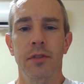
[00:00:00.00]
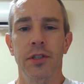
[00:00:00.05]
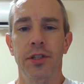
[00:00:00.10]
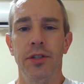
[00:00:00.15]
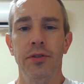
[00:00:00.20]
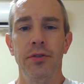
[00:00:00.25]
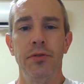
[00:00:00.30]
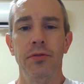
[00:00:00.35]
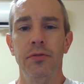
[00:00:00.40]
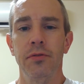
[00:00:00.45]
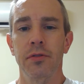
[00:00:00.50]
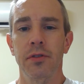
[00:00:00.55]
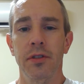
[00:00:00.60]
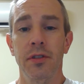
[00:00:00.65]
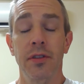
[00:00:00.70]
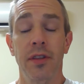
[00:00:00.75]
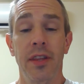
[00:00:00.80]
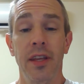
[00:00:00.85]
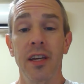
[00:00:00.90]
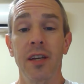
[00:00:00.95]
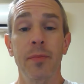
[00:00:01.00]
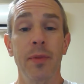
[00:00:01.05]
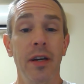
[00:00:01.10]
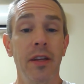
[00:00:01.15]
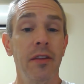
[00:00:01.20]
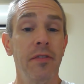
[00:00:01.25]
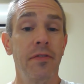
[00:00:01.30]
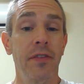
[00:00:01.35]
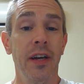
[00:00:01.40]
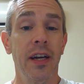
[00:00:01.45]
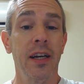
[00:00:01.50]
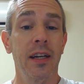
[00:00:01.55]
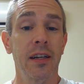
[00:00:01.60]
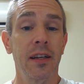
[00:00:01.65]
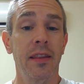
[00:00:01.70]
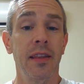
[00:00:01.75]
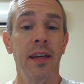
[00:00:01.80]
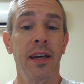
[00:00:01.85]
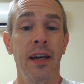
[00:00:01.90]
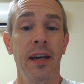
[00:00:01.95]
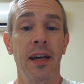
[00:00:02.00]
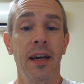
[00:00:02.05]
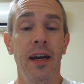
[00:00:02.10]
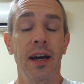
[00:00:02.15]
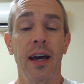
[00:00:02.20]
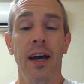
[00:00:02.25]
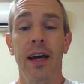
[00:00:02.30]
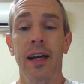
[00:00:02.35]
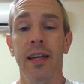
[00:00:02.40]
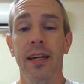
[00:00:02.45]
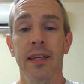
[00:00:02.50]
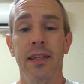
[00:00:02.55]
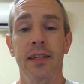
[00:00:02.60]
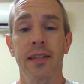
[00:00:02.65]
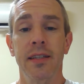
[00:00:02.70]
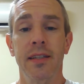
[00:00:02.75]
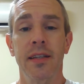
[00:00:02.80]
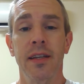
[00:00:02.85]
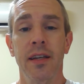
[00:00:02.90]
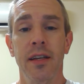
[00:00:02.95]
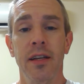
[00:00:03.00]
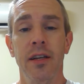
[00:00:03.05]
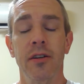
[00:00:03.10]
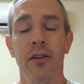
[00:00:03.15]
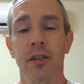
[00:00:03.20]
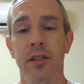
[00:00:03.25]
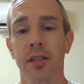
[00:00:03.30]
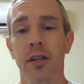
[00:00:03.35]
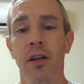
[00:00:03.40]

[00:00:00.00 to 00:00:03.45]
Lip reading: to think about the fact that I get to sit here and